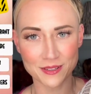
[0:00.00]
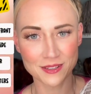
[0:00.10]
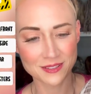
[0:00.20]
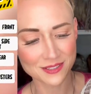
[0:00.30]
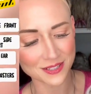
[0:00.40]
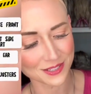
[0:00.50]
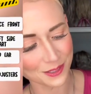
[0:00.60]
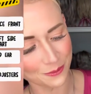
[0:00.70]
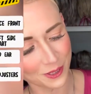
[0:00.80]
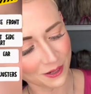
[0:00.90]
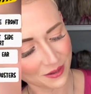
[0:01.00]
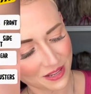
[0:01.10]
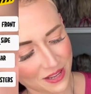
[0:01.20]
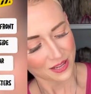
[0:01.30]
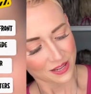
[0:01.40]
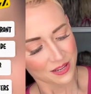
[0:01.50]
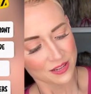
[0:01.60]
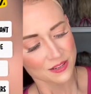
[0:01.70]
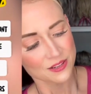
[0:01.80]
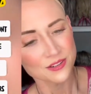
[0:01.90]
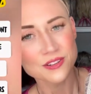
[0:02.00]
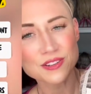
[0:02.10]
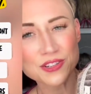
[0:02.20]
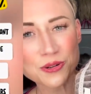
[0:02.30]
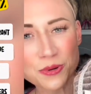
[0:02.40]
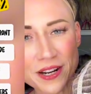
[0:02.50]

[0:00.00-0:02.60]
system here. So right